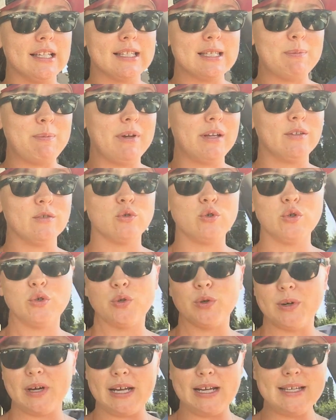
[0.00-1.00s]
it's been
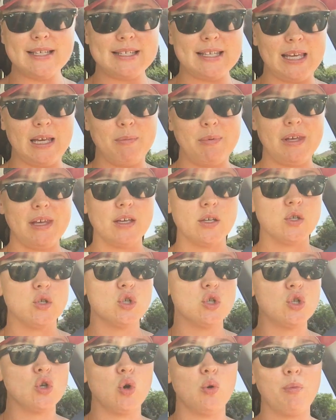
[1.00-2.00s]
crazy because
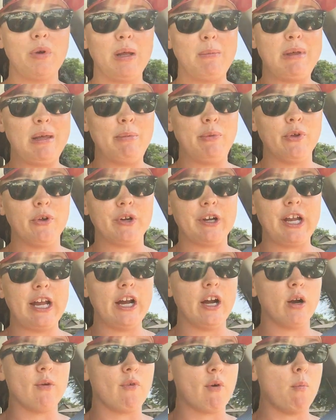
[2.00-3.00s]
so many people are
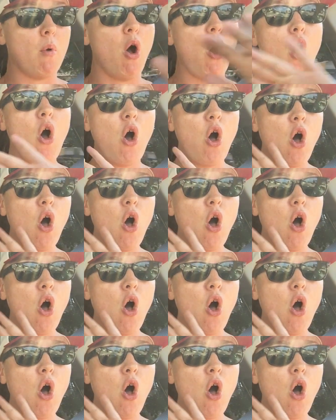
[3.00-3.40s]
here from